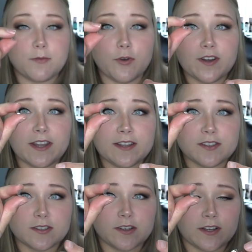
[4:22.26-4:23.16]
I'm going to
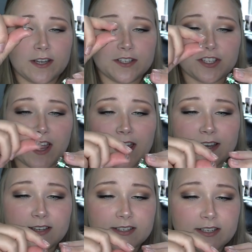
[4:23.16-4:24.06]
insert each
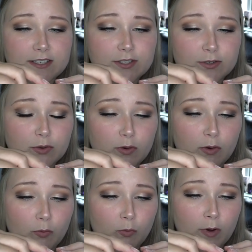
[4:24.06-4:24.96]
end into
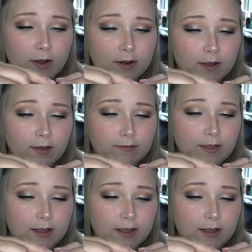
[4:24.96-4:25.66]
one of the